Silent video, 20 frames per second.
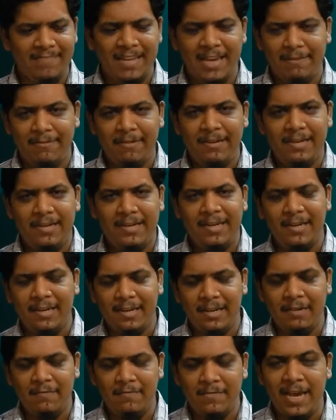I would
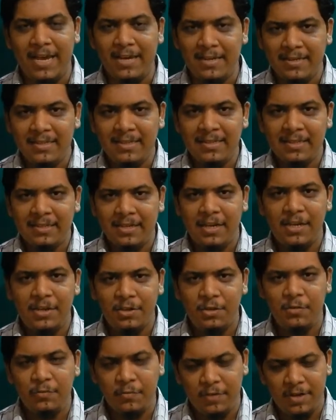really love that. Thank
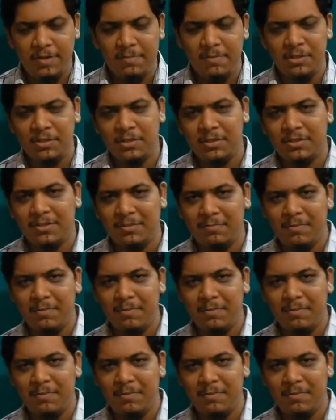you very much.